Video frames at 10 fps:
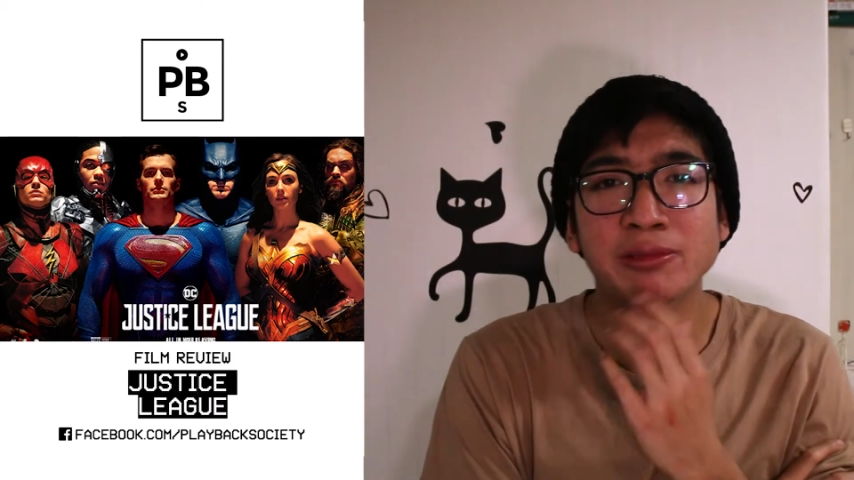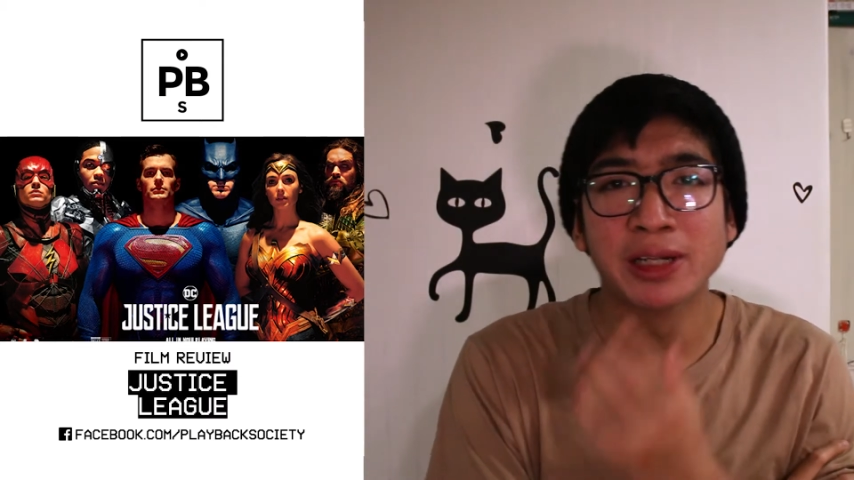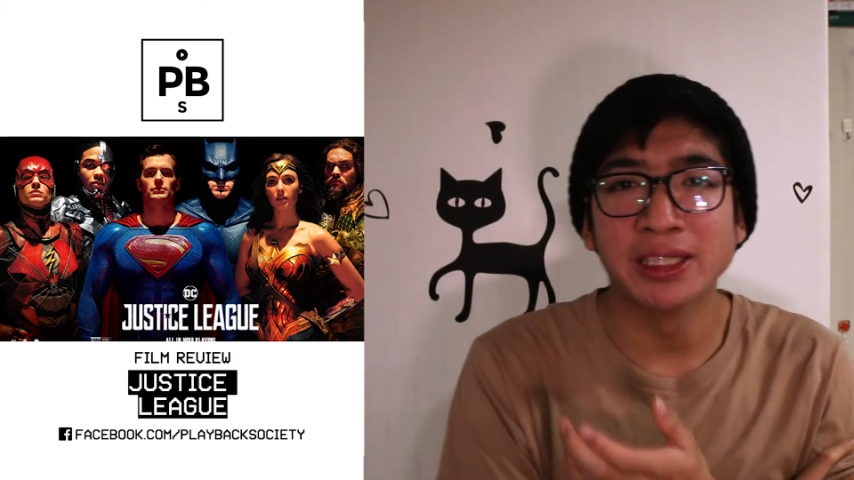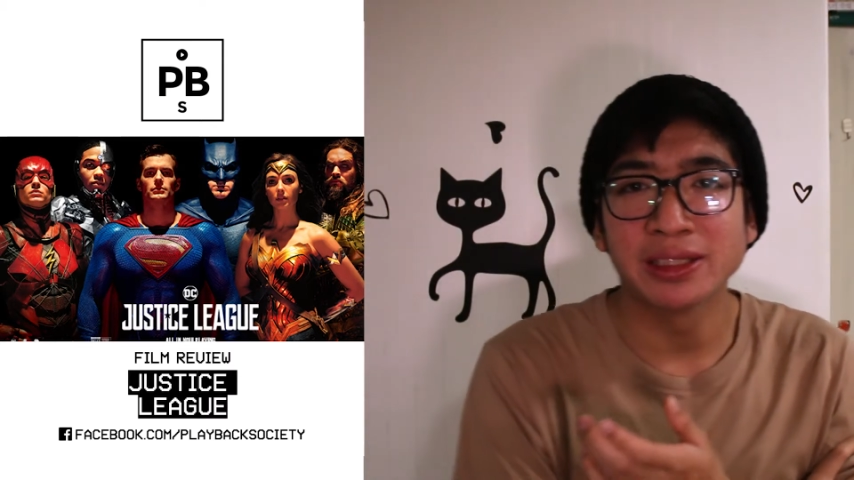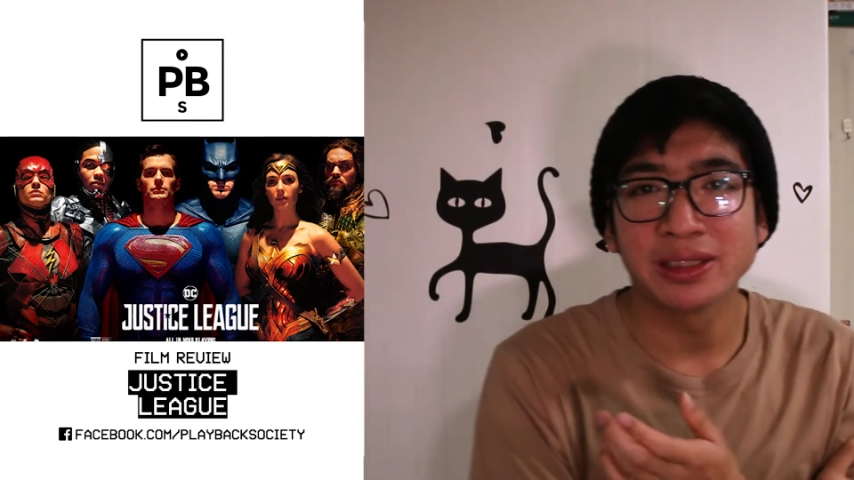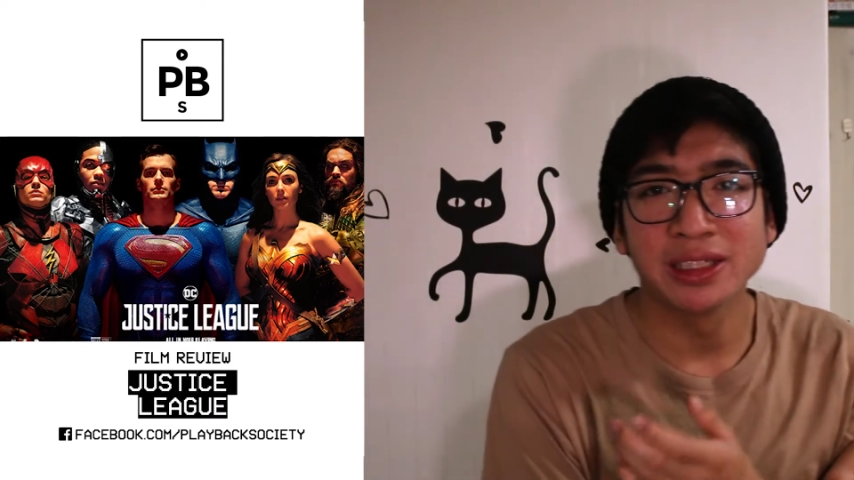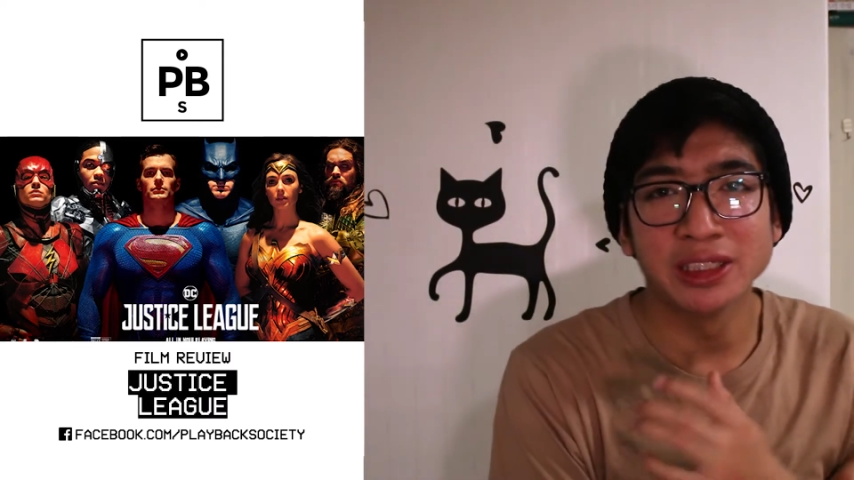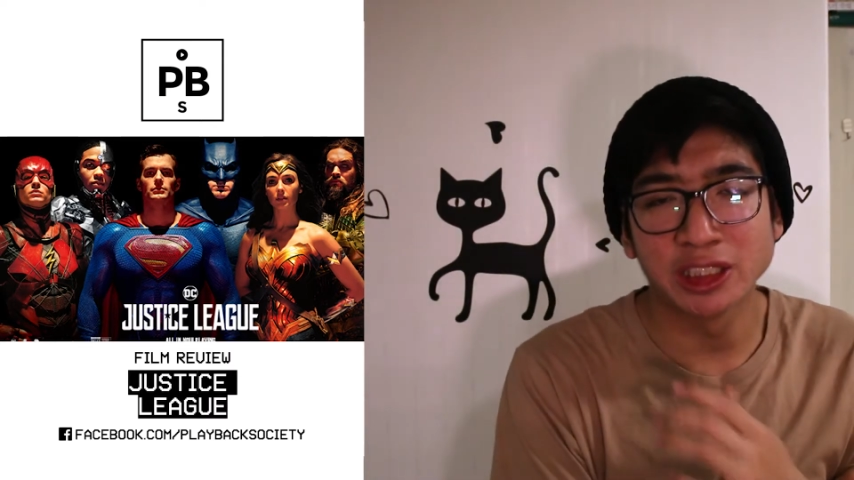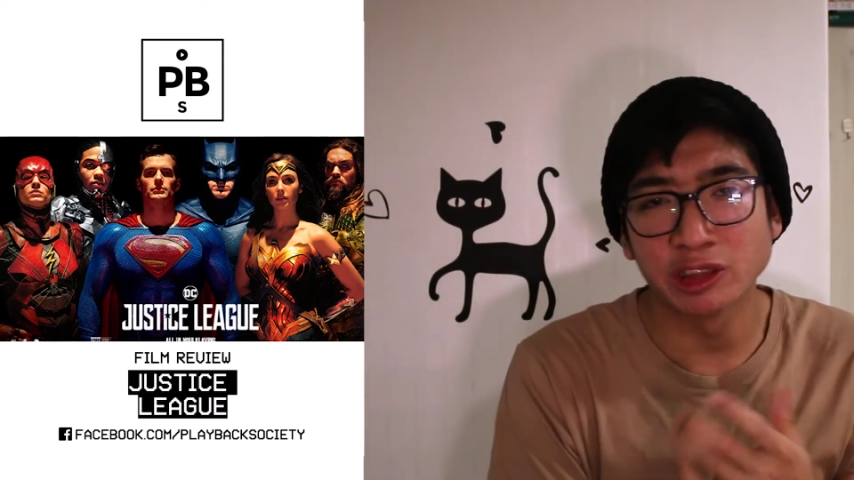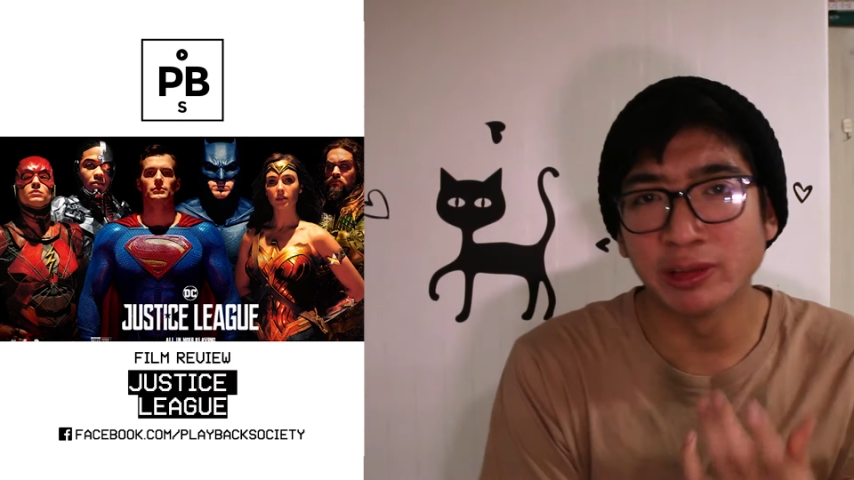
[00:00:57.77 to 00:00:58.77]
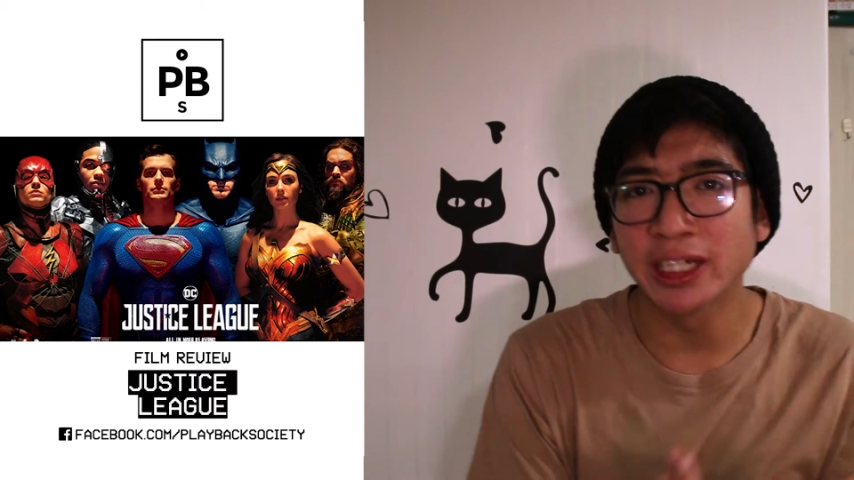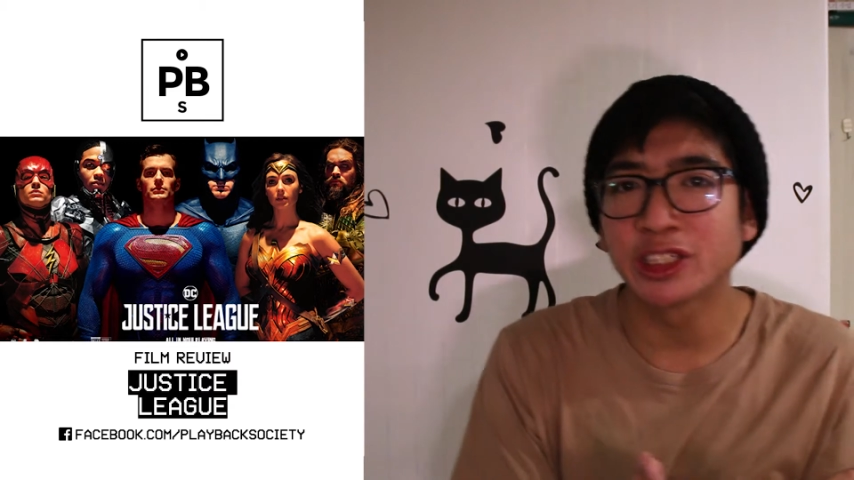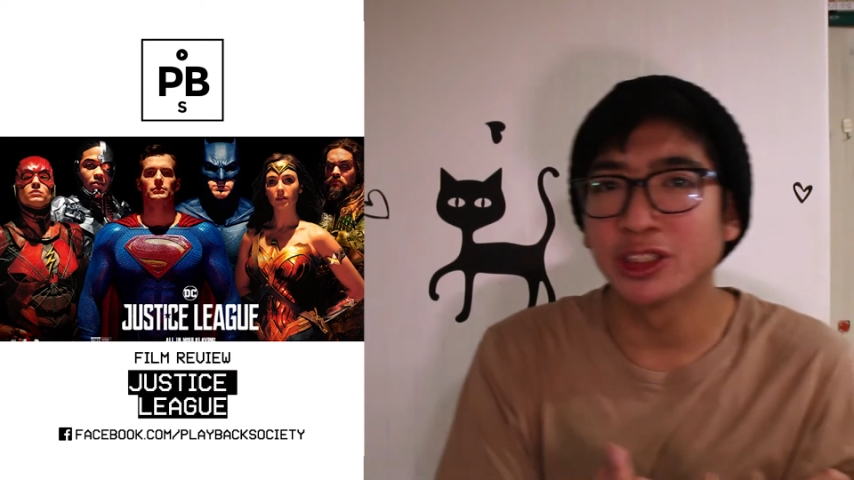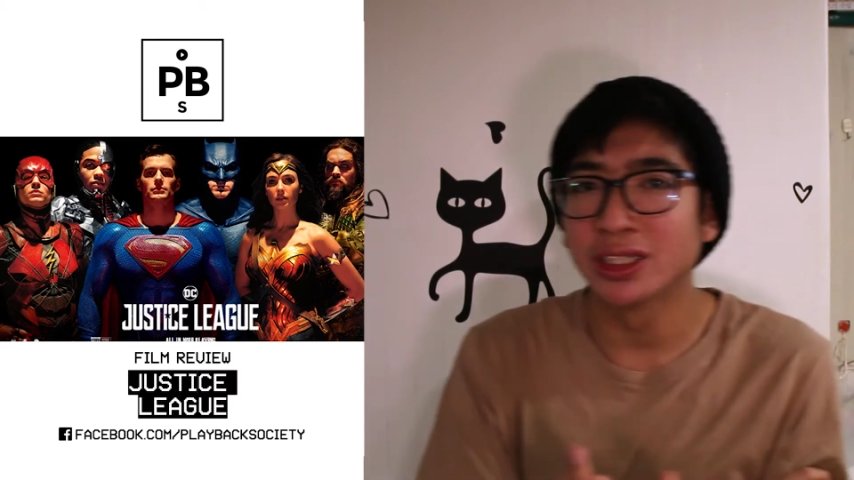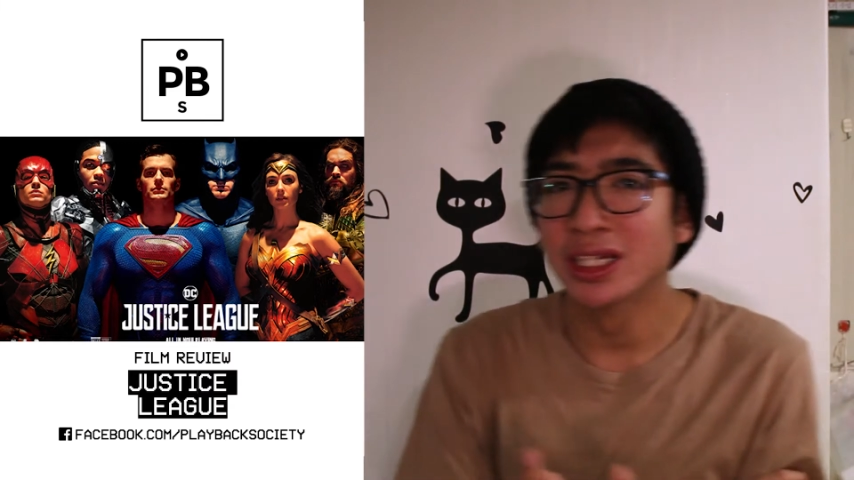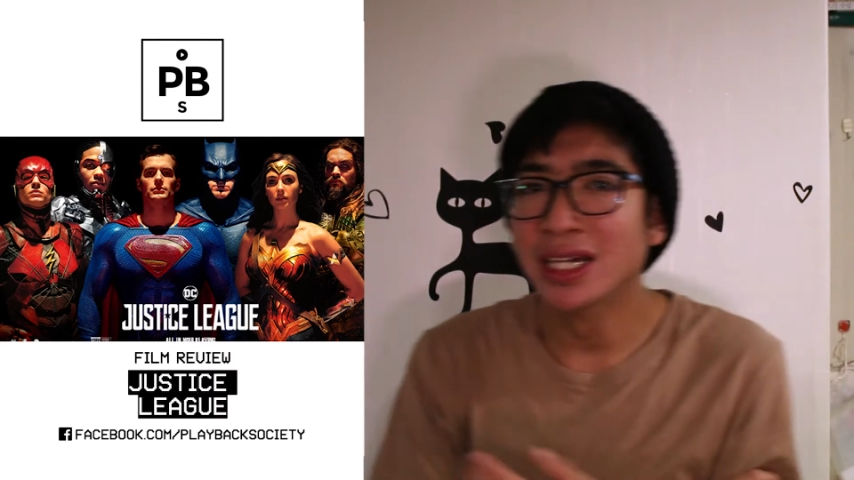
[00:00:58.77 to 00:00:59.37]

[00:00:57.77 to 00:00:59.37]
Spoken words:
went in this direction.